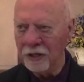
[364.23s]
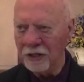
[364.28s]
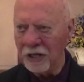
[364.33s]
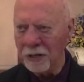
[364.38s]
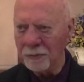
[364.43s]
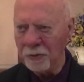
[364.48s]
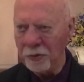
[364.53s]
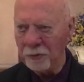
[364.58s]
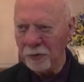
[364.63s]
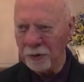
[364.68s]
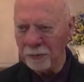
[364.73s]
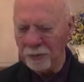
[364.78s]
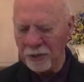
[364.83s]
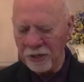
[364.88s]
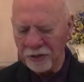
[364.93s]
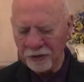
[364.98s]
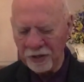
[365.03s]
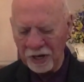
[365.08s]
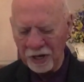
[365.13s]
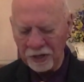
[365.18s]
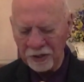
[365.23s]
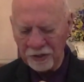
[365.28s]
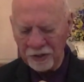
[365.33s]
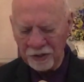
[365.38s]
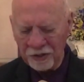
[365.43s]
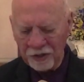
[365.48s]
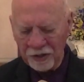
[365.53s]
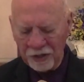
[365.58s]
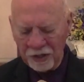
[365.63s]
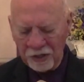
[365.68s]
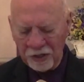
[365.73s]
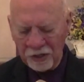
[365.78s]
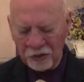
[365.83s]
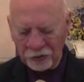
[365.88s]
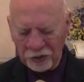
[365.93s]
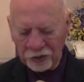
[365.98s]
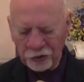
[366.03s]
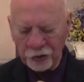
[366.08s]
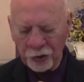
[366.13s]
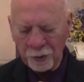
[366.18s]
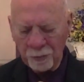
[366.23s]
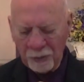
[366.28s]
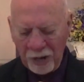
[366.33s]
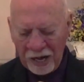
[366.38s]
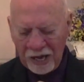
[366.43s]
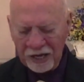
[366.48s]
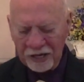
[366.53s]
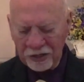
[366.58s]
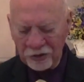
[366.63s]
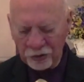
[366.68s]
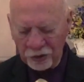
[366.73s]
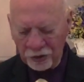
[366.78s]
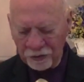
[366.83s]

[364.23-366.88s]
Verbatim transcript: Let me repeat that. Set your minds